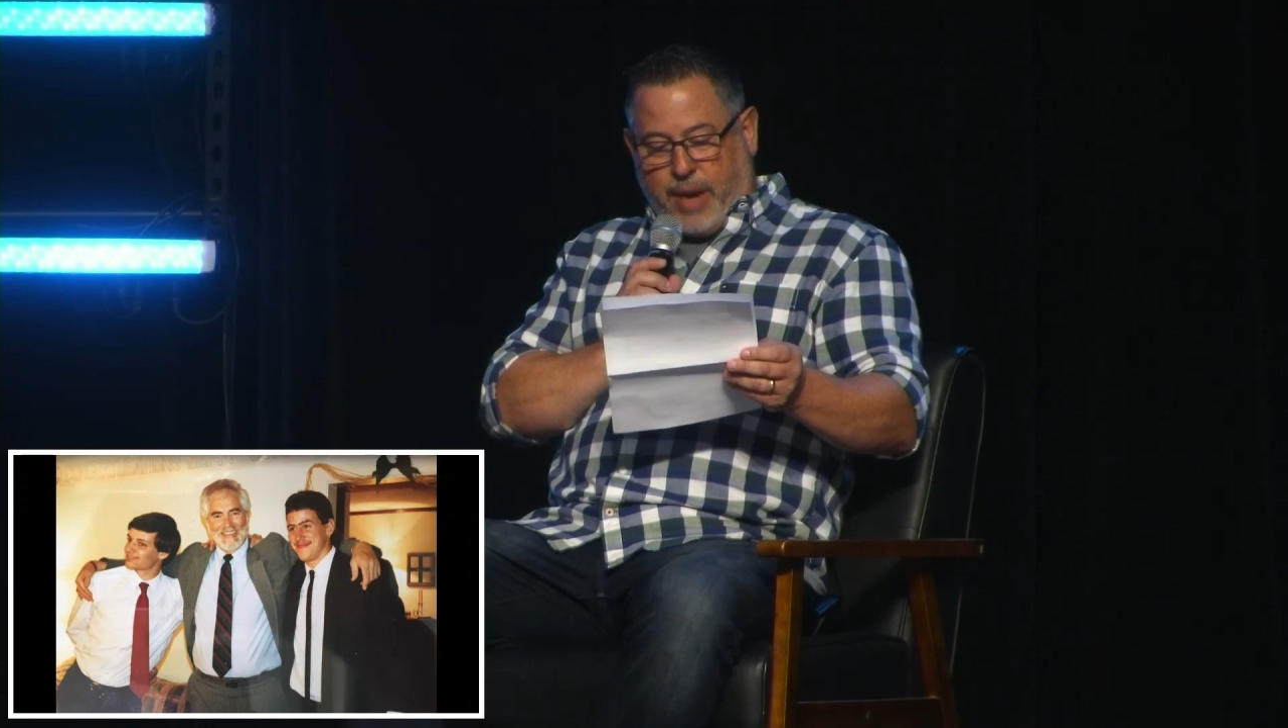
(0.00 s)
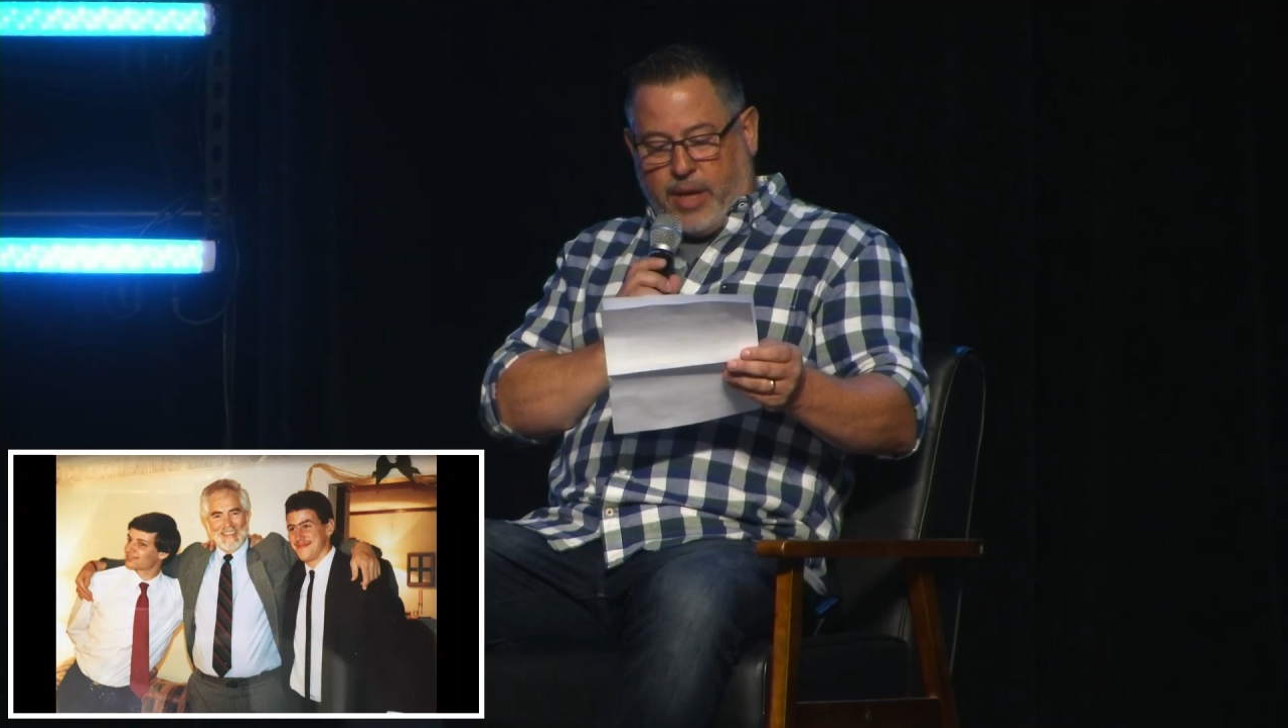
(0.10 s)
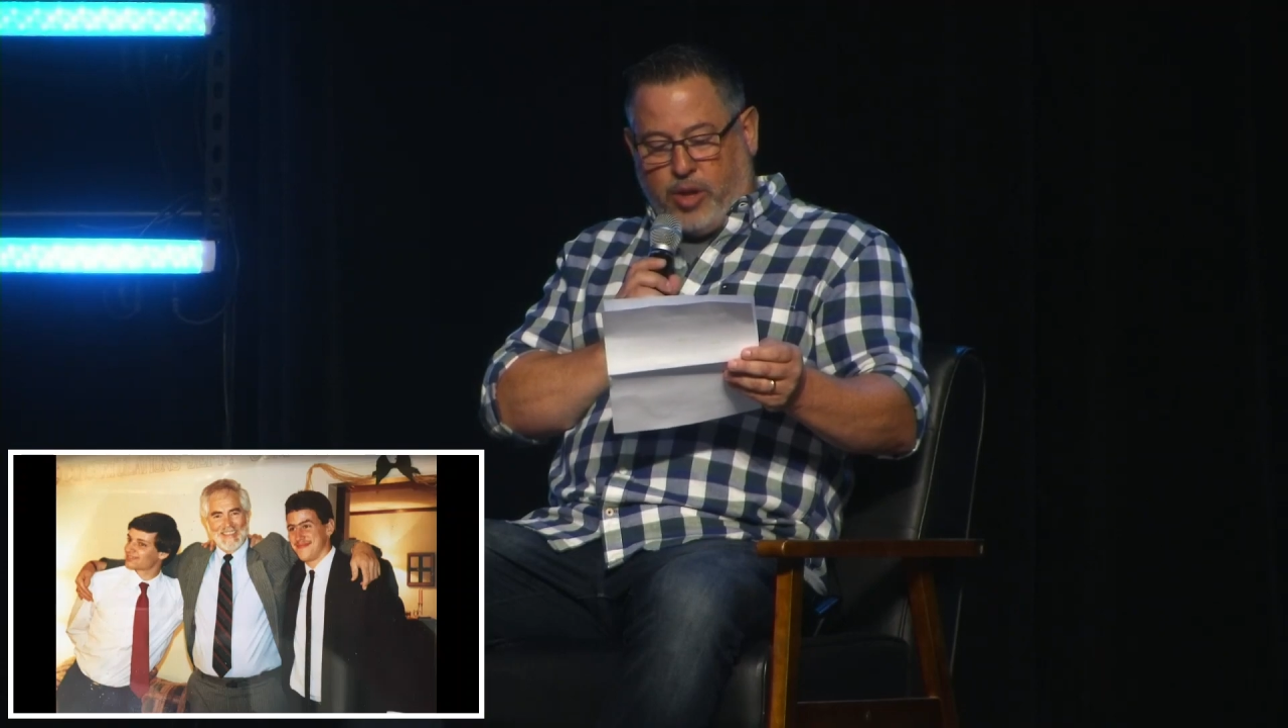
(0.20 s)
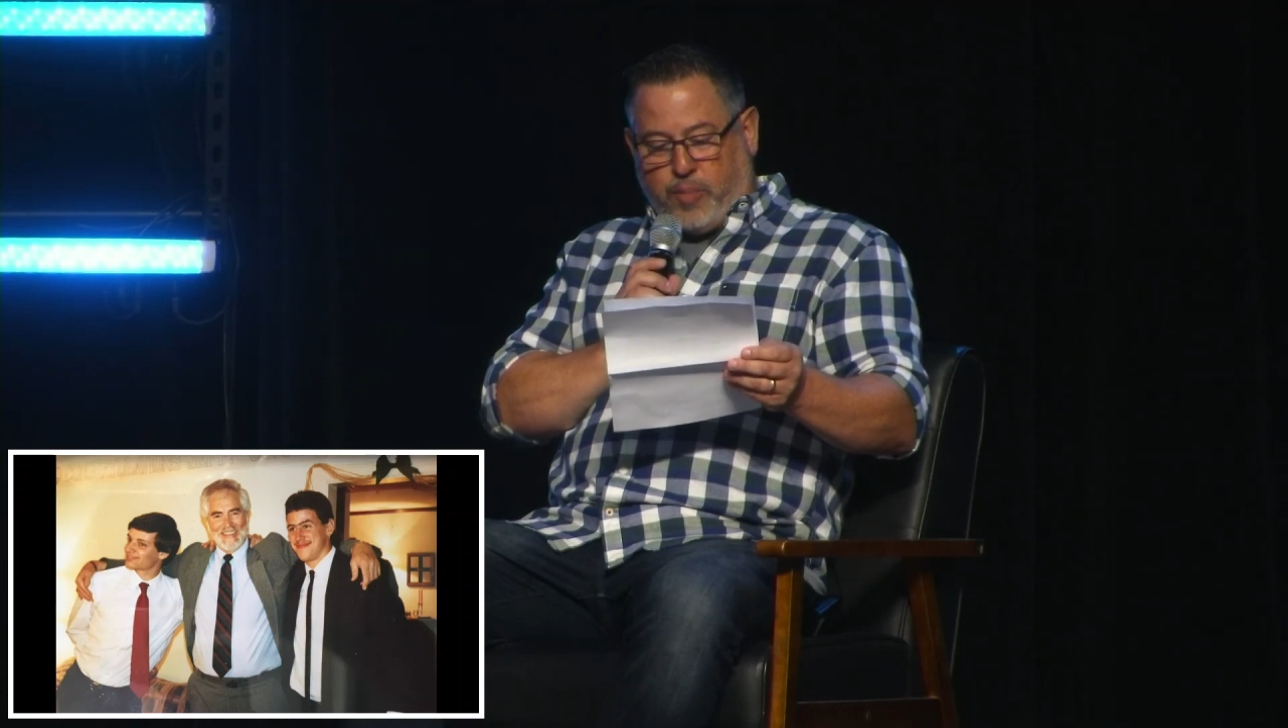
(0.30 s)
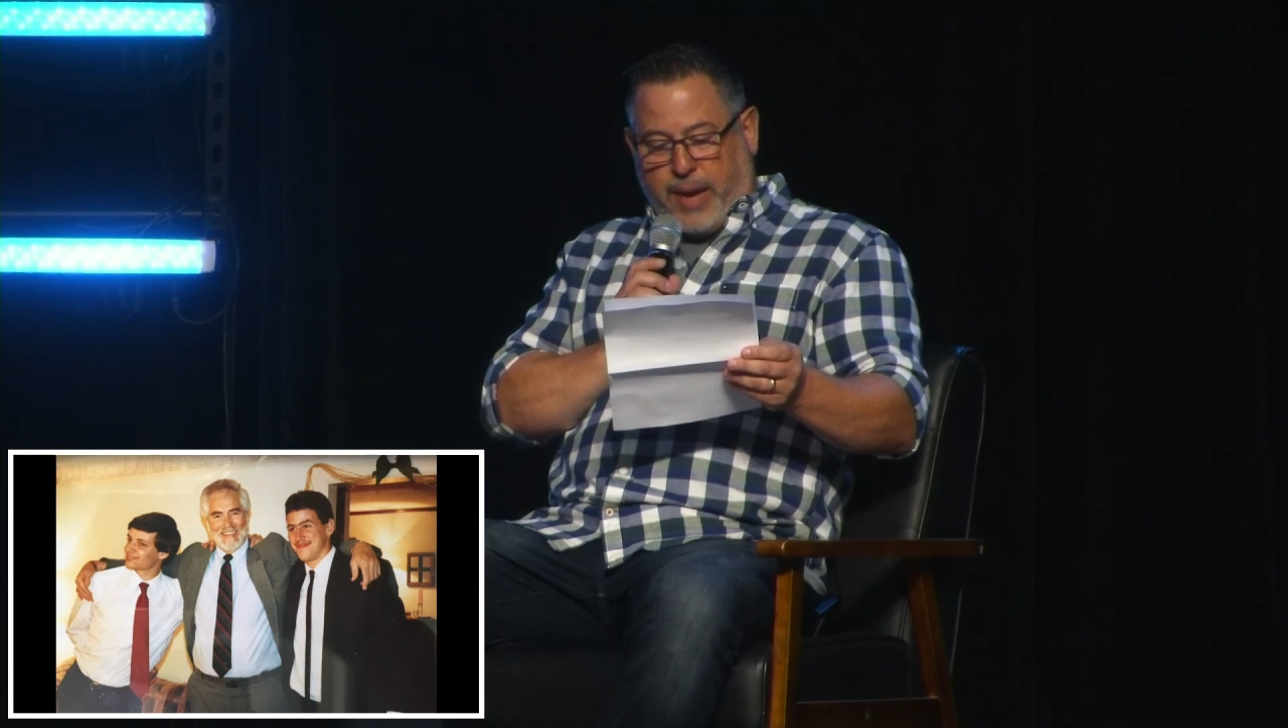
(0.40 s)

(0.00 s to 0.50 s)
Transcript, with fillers: my youth